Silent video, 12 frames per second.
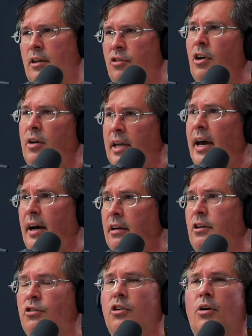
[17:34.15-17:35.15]
So
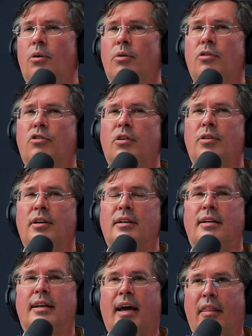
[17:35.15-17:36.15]
the
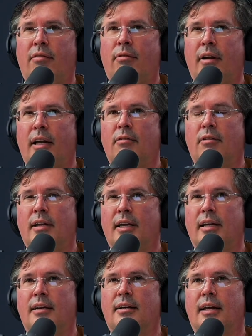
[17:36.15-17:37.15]
death rate
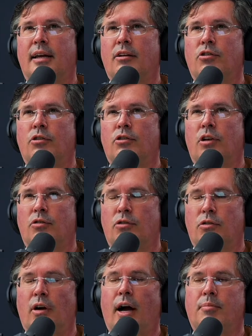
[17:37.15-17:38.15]
related to cancers has
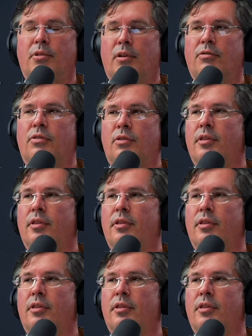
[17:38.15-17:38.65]
dropped a full